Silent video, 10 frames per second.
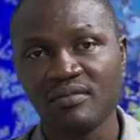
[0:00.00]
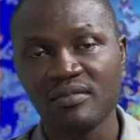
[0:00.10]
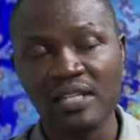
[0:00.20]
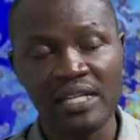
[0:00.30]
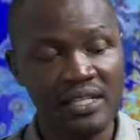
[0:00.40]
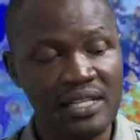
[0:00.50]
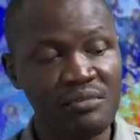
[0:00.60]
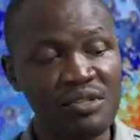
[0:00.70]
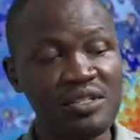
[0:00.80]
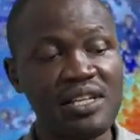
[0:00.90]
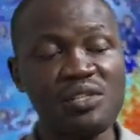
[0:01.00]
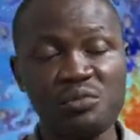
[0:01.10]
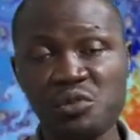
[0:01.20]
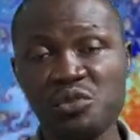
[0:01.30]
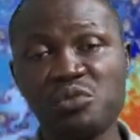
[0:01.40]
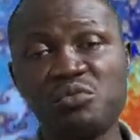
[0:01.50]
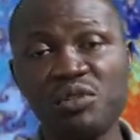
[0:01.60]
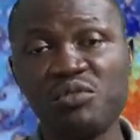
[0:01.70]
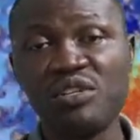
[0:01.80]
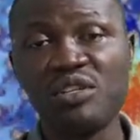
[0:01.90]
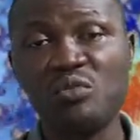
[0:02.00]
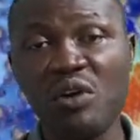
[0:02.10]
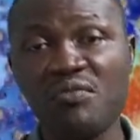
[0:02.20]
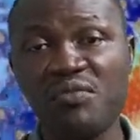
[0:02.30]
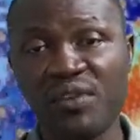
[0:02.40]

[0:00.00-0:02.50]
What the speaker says: And the deputy that is supposed to be doing the work for